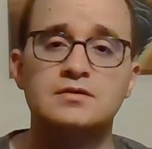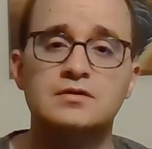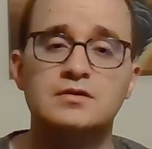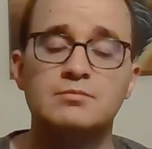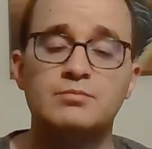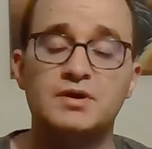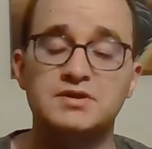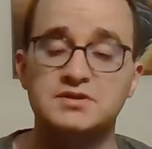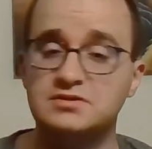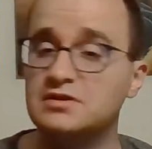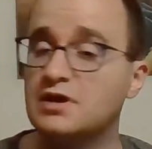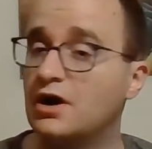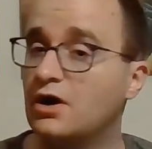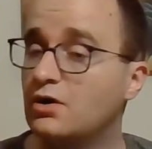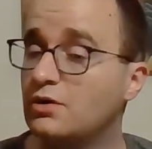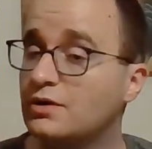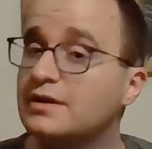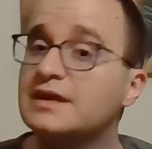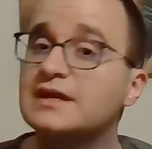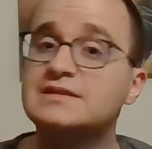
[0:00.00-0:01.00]
But you
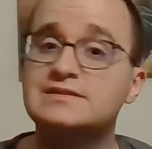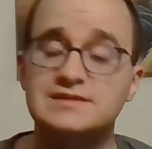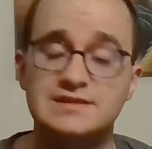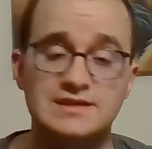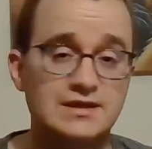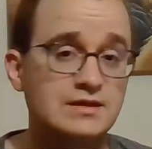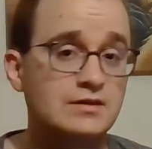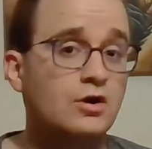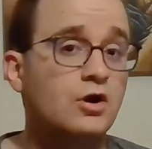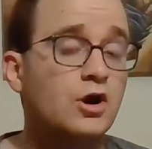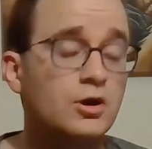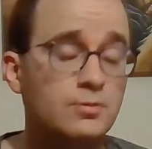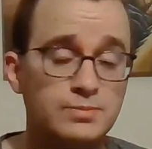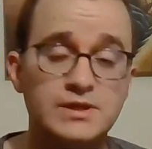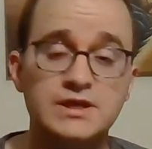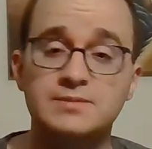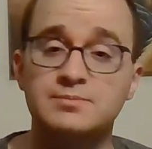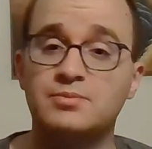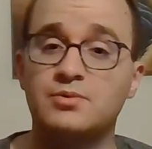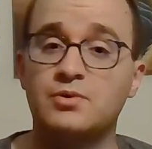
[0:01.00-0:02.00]
know, it did hurt
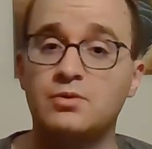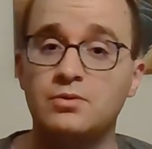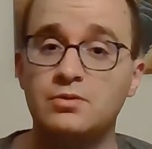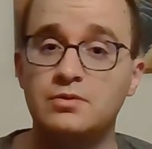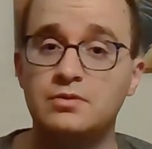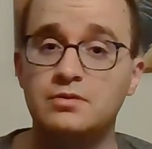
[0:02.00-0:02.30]
people.